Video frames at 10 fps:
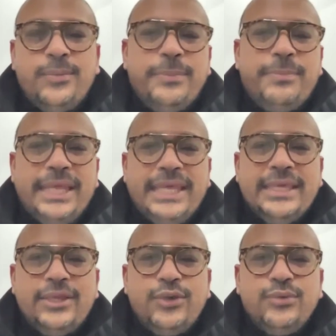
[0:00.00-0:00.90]
We're
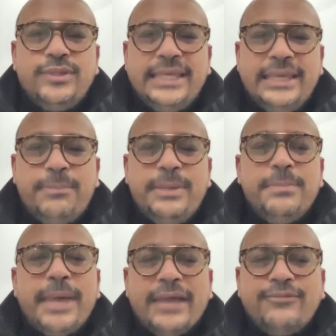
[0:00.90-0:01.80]
bringing you deep,
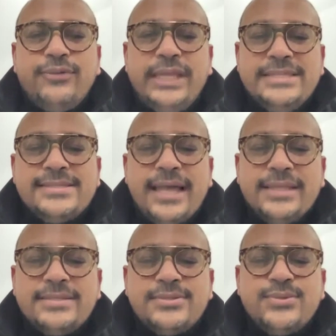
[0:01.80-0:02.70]
impactful
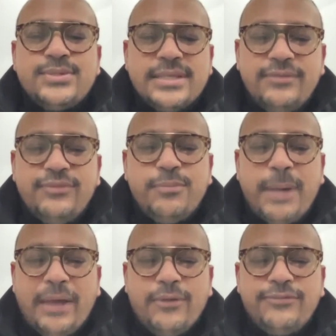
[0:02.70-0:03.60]
insights to serve you
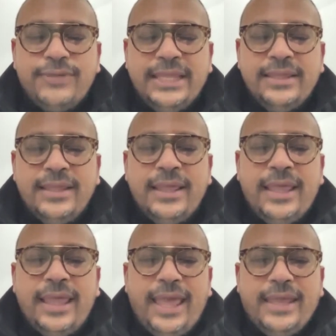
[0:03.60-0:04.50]
powerfully
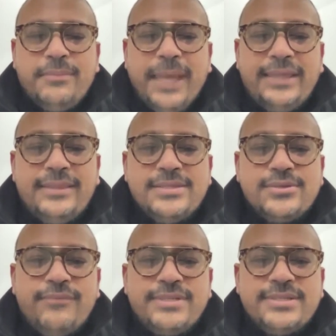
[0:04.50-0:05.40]
and make these
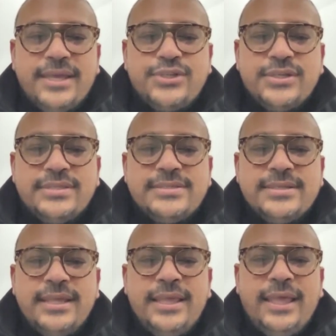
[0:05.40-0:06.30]

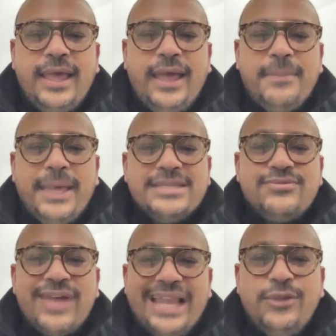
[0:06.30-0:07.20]
conversations as
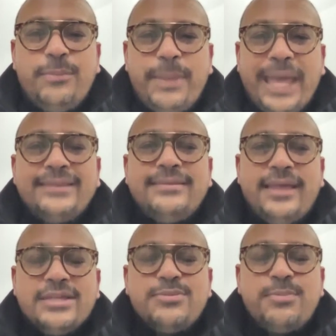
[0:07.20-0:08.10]
value-packed
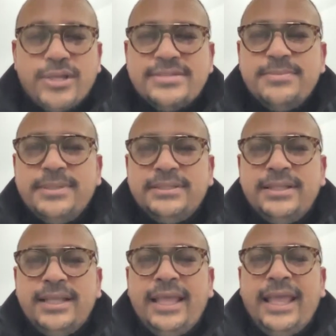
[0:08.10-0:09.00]
as possible.
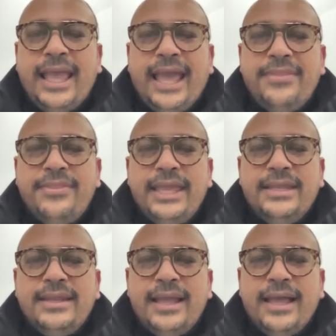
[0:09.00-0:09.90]
And
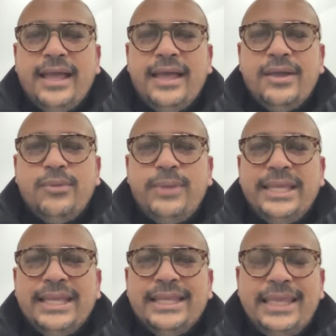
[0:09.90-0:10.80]
then we're
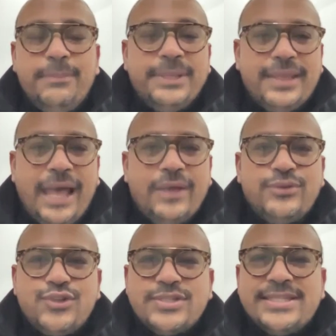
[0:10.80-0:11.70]
going to keep it down
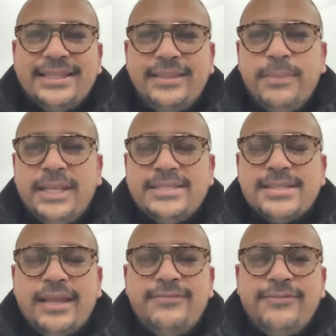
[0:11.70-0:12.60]
to just 30
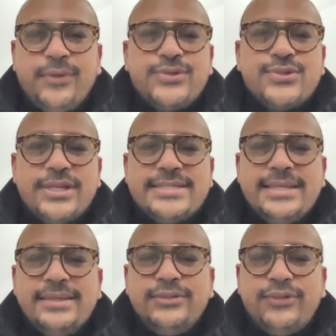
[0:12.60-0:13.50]
minutes and focus on a
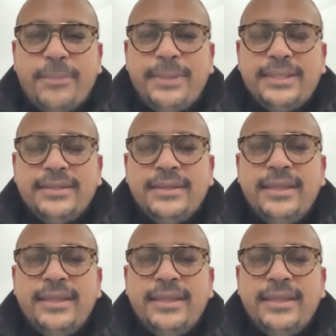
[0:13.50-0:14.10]
single topic.